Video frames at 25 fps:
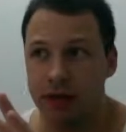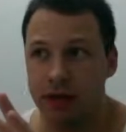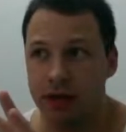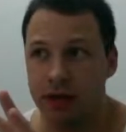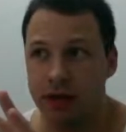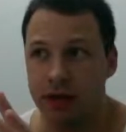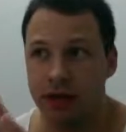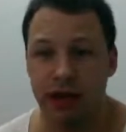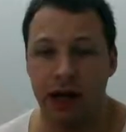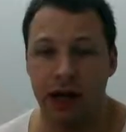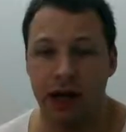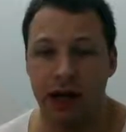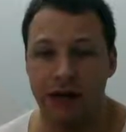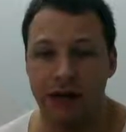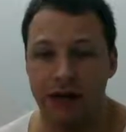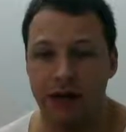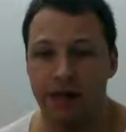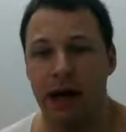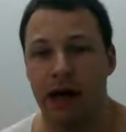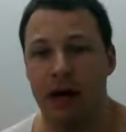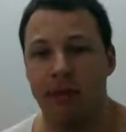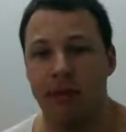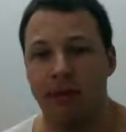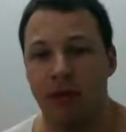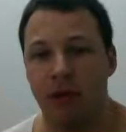live
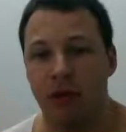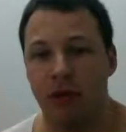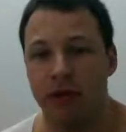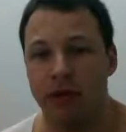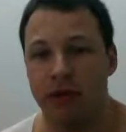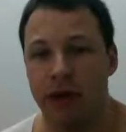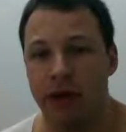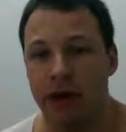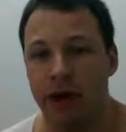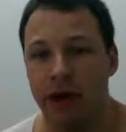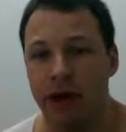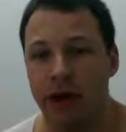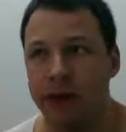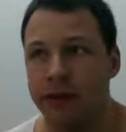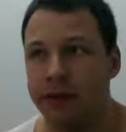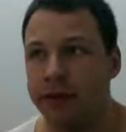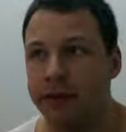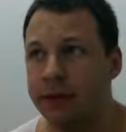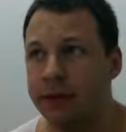map online